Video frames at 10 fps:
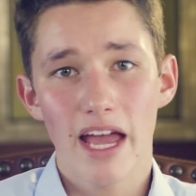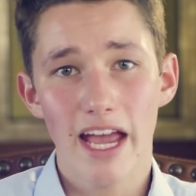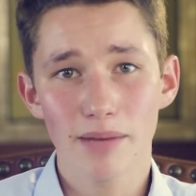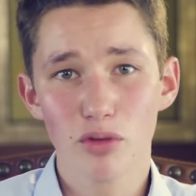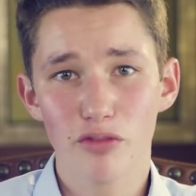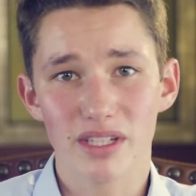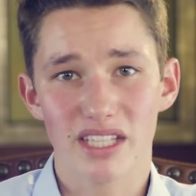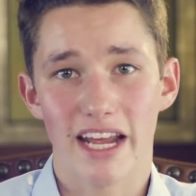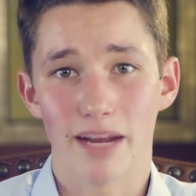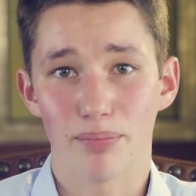Hand movements
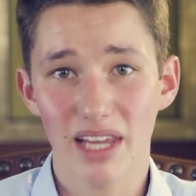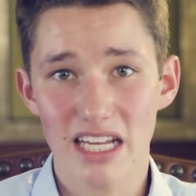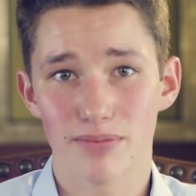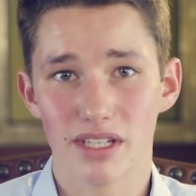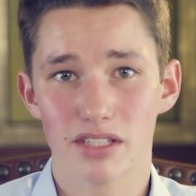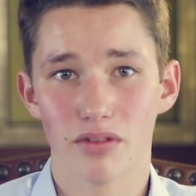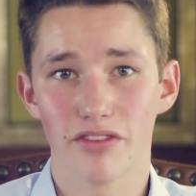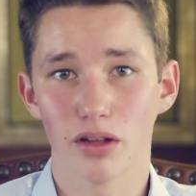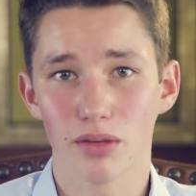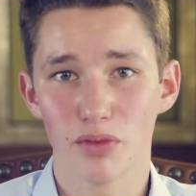and hand placements
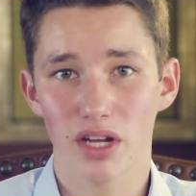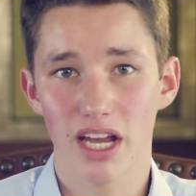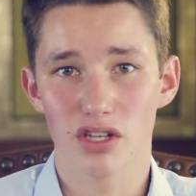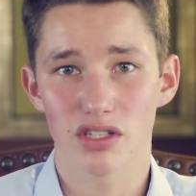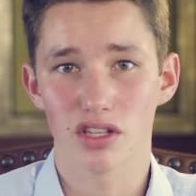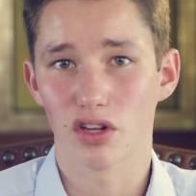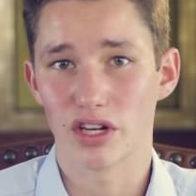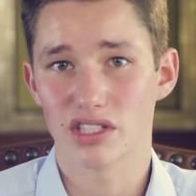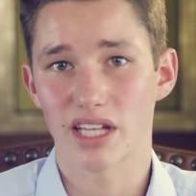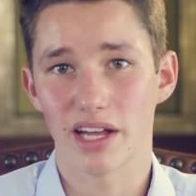reveal communications and
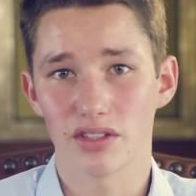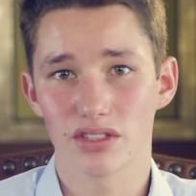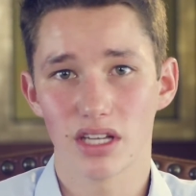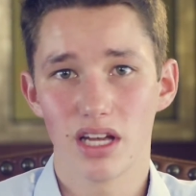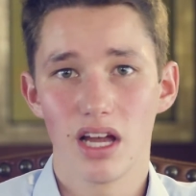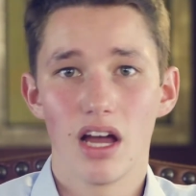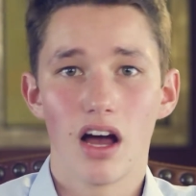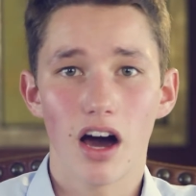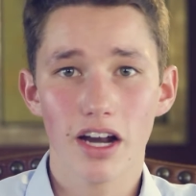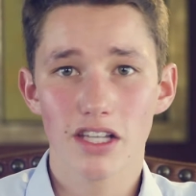learning styles.
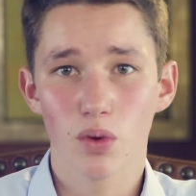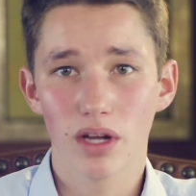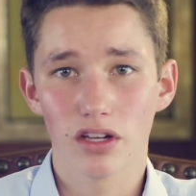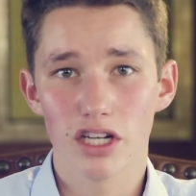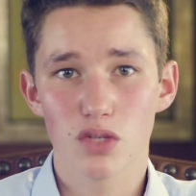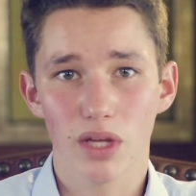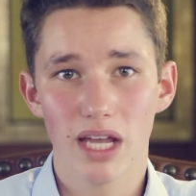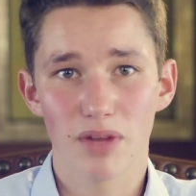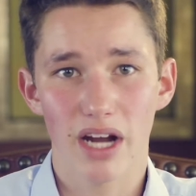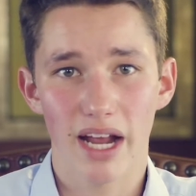Auditory learners will
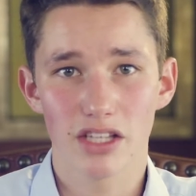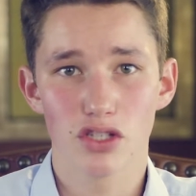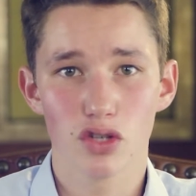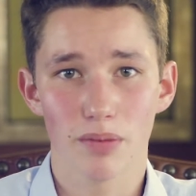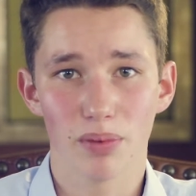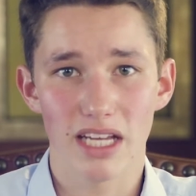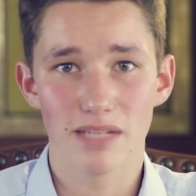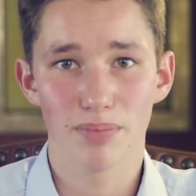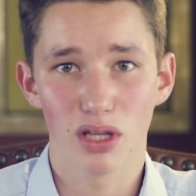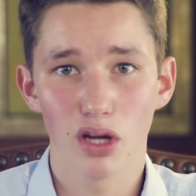keep their hands usually
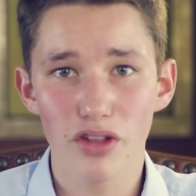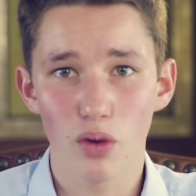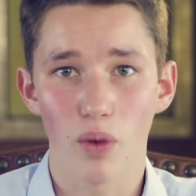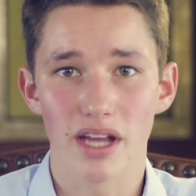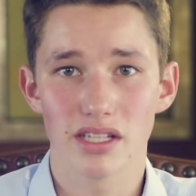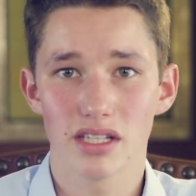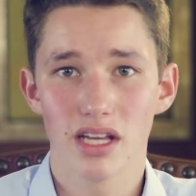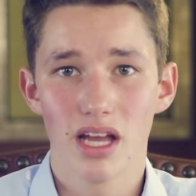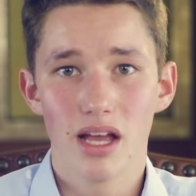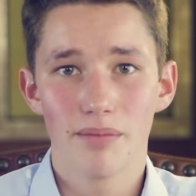placed below their waist
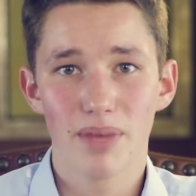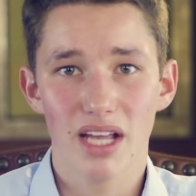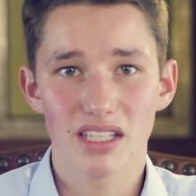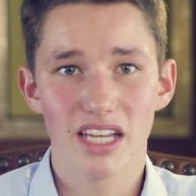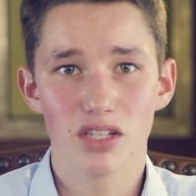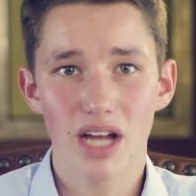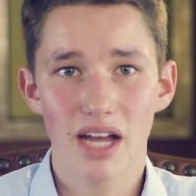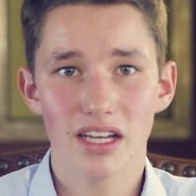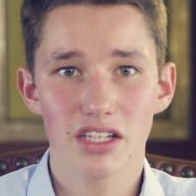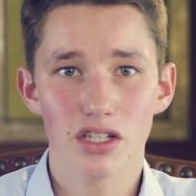because they do
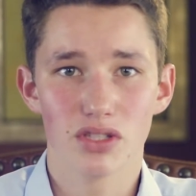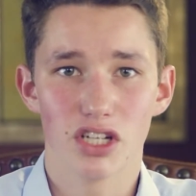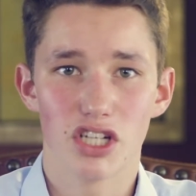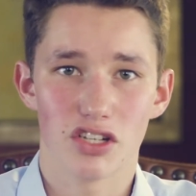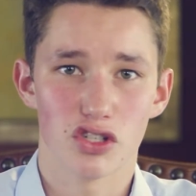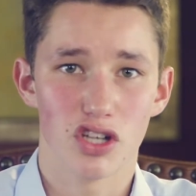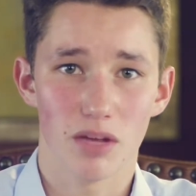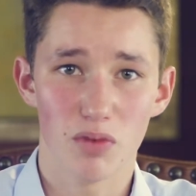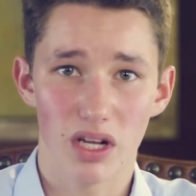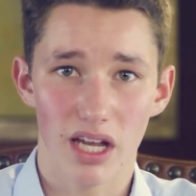not need to use their gestures to
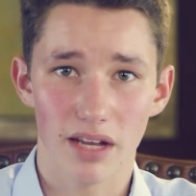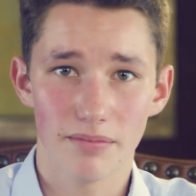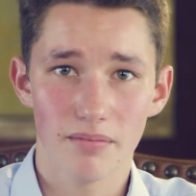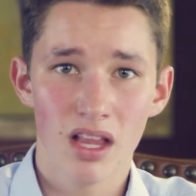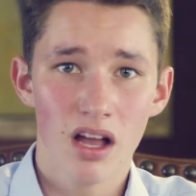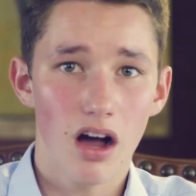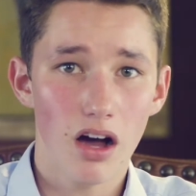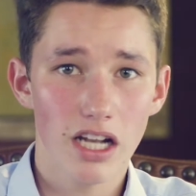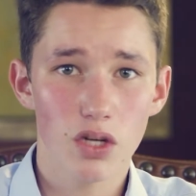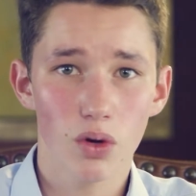communicate.
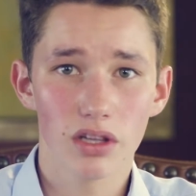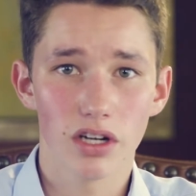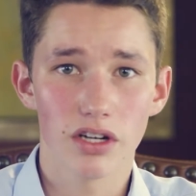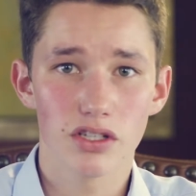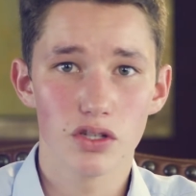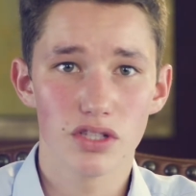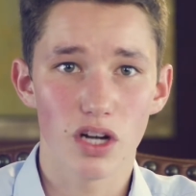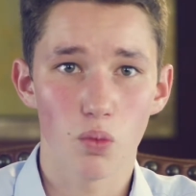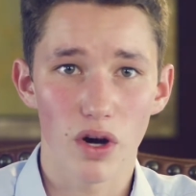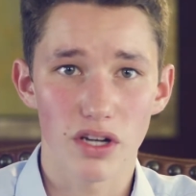Auditory learners use
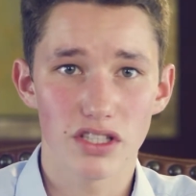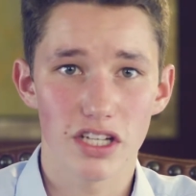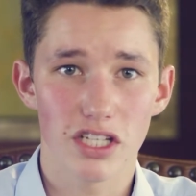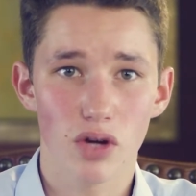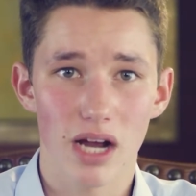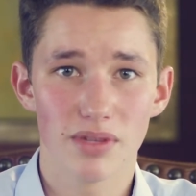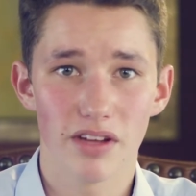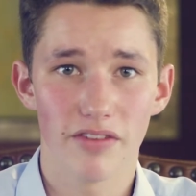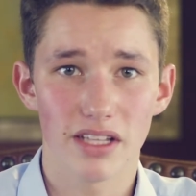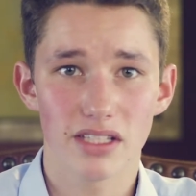their words to describe the
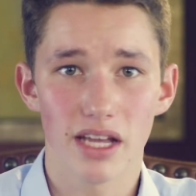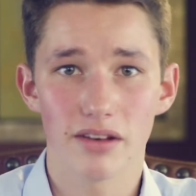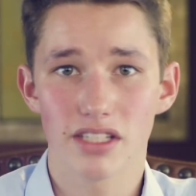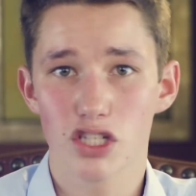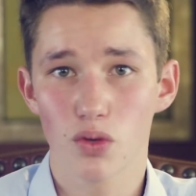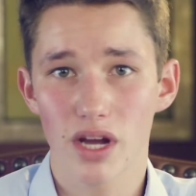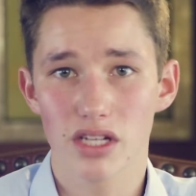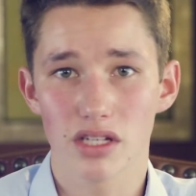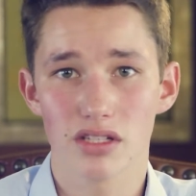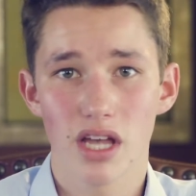events and
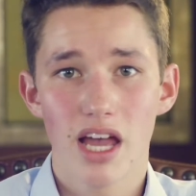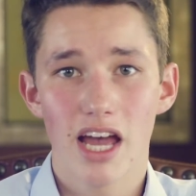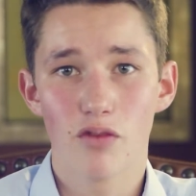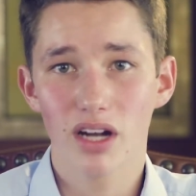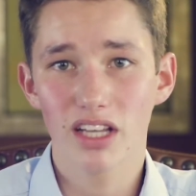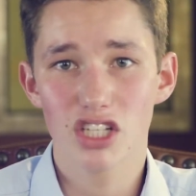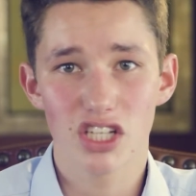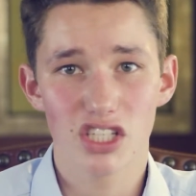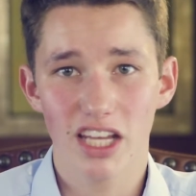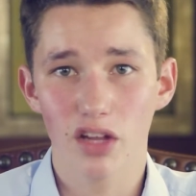situations and rarely
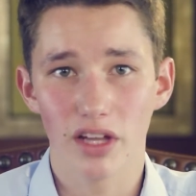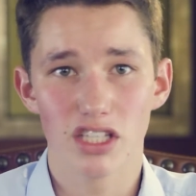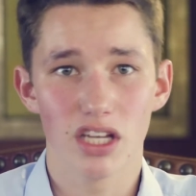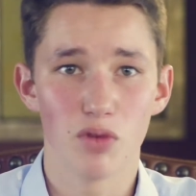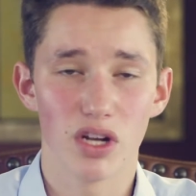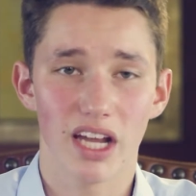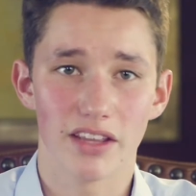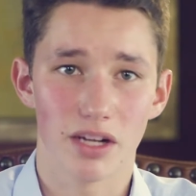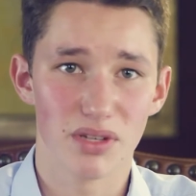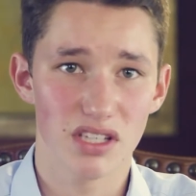gesticulate to
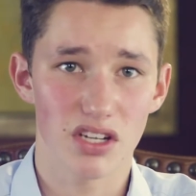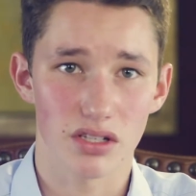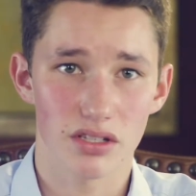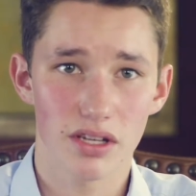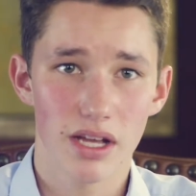communicate their positions.